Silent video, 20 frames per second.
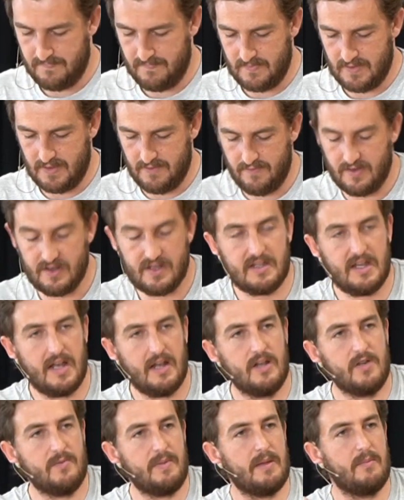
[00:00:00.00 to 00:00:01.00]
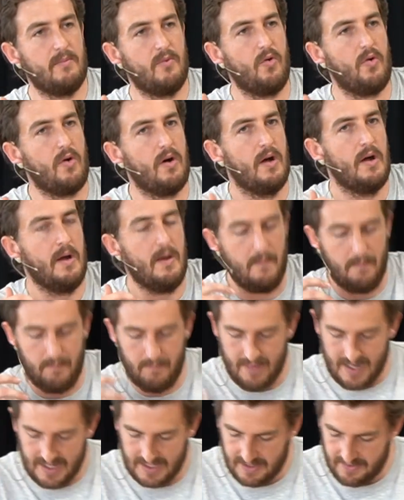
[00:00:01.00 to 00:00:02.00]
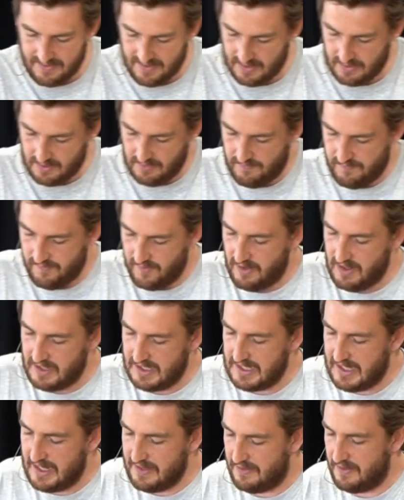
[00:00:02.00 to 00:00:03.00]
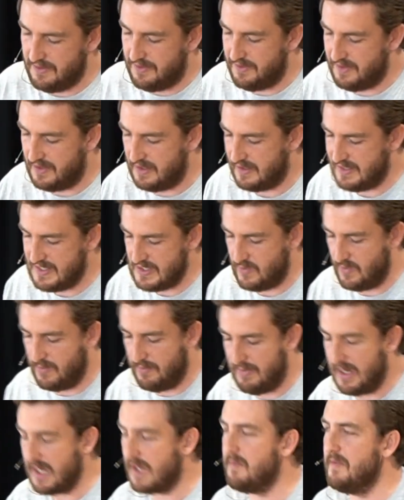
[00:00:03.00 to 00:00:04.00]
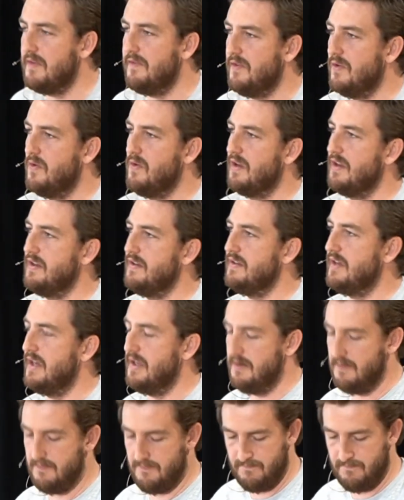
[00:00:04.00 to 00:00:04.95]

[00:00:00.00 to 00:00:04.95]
if I just had a little bit more money, then I could finally get the things that would make me feel content.